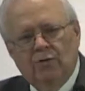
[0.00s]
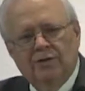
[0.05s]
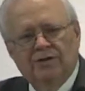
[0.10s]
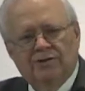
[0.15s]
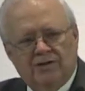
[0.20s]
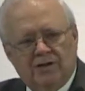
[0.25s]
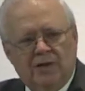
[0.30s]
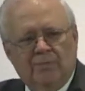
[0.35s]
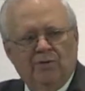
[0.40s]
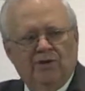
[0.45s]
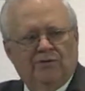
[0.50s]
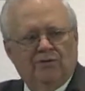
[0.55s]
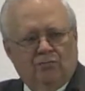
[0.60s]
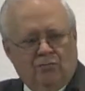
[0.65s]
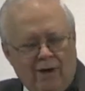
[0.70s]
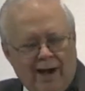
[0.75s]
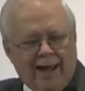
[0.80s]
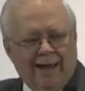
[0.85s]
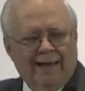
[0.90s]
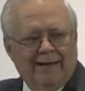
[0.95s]
which seemeth
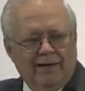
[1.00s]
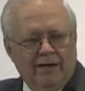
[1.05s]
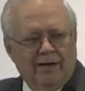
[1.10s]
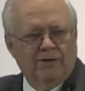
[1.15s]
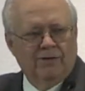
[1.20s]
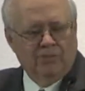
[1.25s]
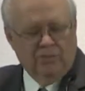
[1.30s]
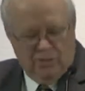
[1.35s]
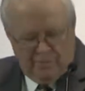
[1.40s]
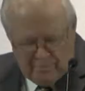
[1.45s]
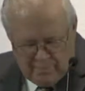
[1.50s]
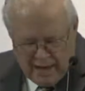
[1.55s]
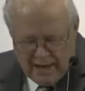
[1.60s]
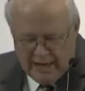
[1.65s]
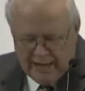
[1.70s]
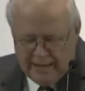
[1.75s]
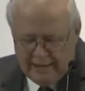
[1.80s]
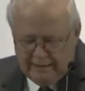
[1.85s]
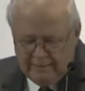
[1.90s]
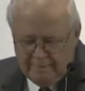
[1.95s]
right unto a
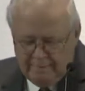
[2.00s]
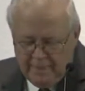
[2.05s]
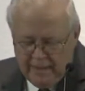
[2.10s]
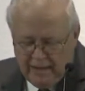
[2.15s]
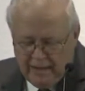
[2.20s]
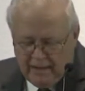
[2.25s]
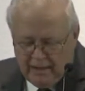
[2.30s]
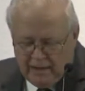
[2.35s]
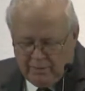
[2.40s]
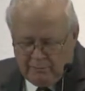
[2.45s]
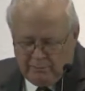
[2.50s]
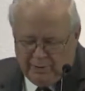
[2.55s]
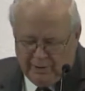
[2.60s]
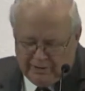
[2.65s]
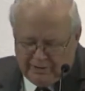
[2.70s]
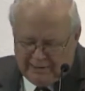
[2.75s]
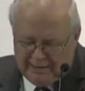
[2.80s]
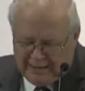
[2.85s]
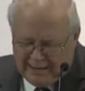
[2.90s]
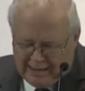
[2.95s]
man,
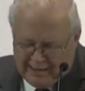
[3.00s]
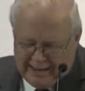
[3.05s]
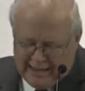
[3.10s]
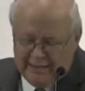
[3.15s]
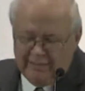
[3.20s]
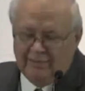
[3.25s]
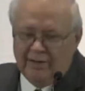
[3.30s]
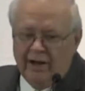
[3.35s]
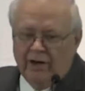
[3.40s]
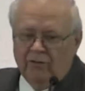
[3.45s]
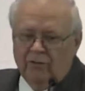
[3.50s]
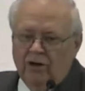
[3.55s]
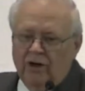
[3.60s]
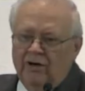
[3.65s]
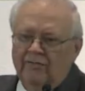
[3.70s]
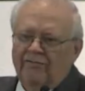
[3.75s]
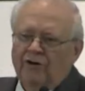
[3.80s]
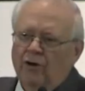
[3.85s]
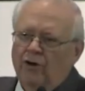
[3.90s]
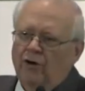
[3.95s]
but the end
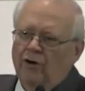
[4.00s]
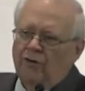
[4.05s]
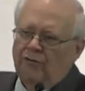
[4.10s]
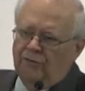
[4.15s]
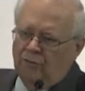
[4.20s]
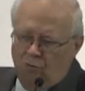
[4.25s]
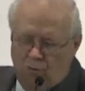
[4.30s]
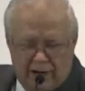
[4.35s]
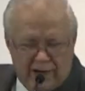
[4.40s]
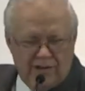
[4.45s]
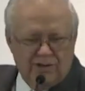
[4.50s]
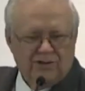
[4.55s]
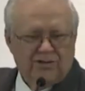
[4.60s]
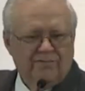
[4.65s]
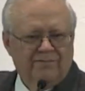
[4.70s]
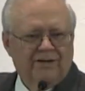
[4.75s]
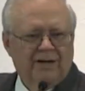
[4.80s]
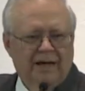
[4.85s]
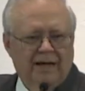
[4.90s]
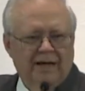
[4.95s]
thereof are the ways
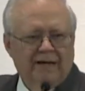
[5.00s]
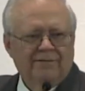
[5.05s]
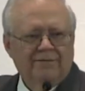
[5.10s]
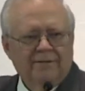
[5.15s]
of death.